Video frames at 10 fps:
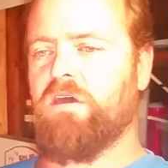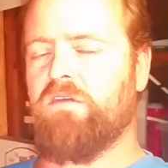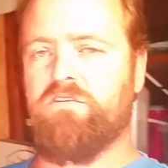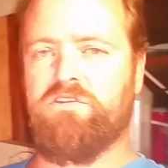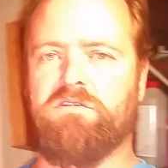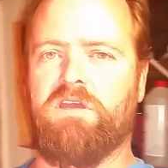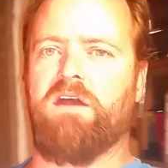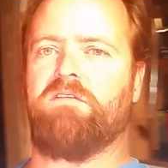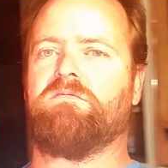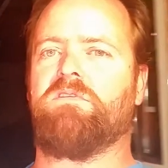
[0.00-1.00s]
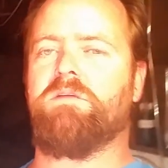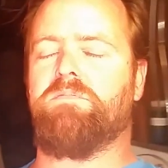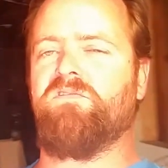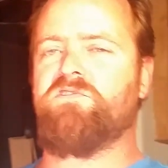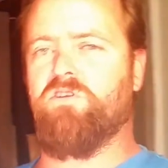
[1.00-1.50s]
even he had a
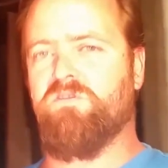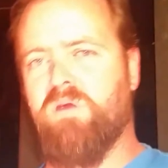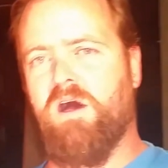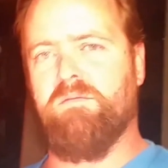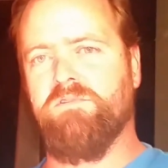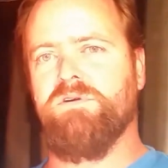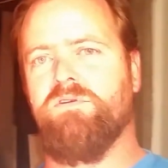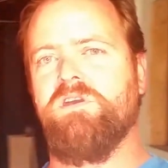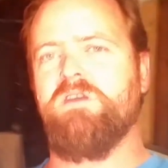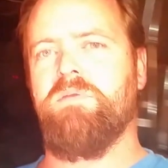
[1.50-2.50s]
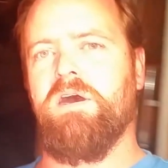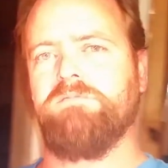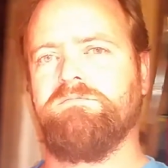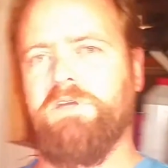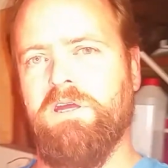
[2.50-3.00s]
clip of John Palmer talking
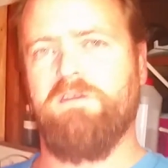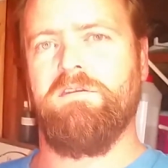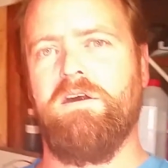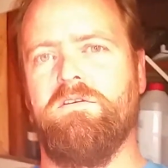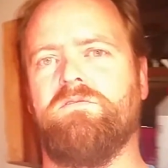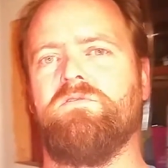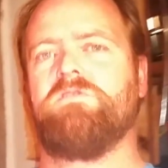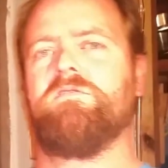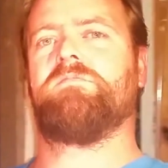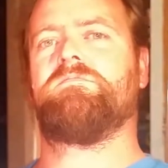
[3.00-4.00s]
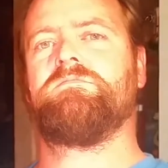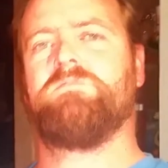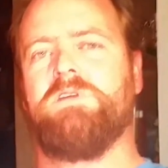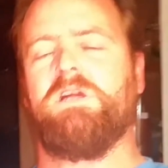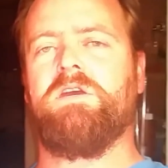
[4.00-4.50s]
about, you know, how good the
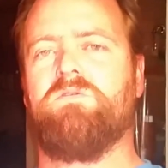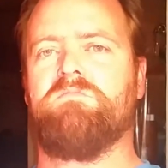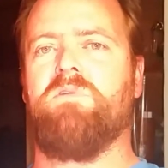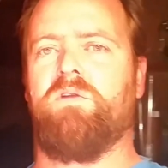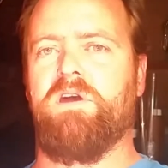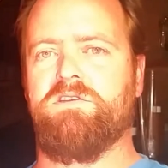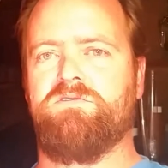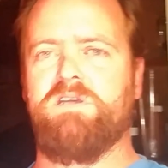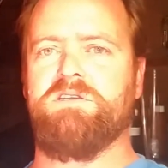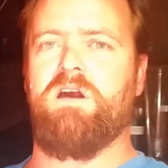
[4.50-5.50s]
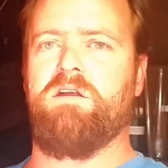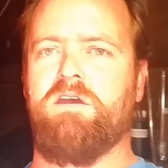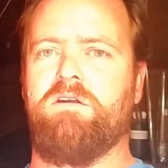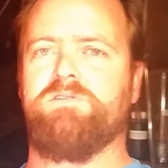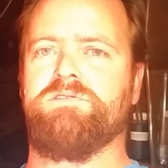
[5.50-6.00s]
liquid malt extracts are
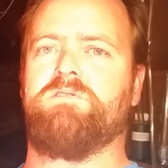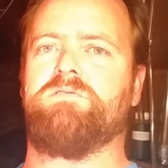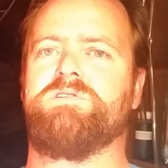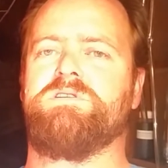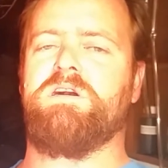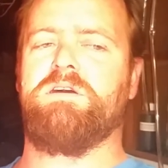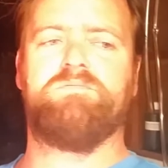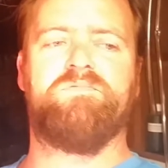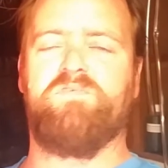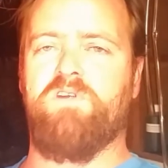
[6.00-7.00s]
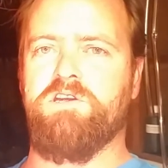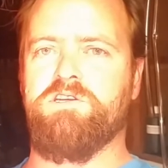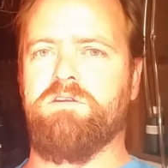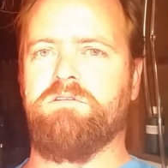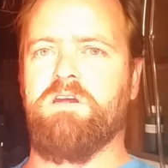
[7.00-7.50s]
now, as long as they're
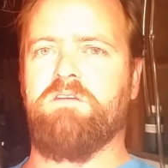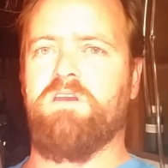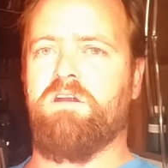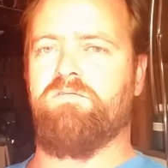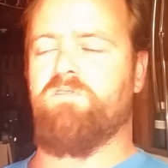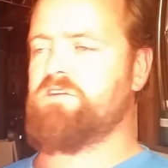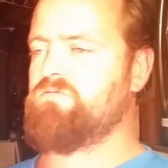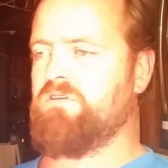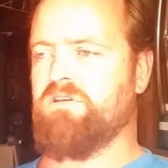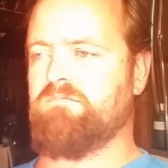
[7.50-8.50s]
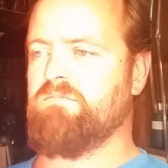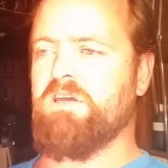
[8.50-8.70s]
fresh, and you know, you get a fresh one,